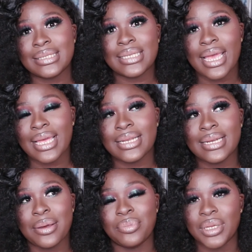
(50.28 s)

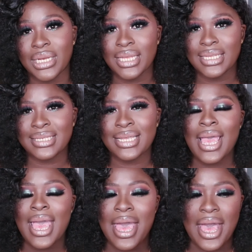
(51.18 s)
ten minutes.
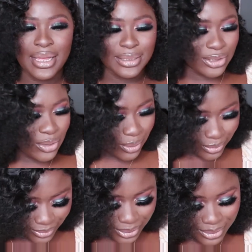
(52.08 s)
And
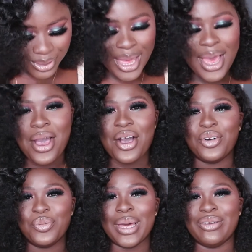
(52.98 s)
so
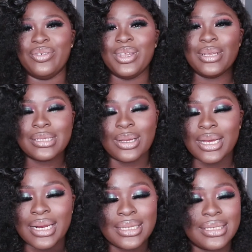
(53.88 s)
all my videos
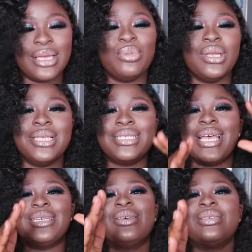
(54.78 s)
longer than ten minutes,
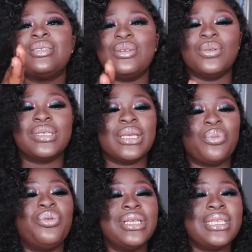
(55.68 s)
I just, you know,
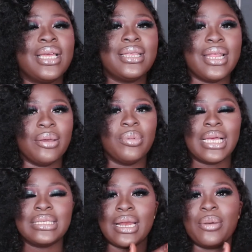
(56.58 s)
separated them
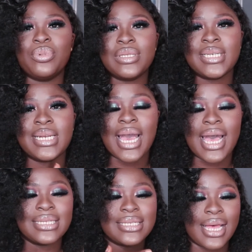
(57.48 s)
and started putting
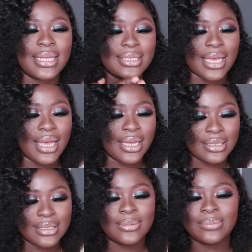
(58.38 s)
ads, ads,
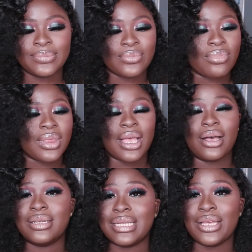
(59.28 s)
ads.
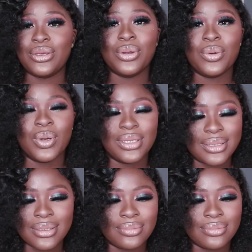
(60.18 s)
I was like, you know what,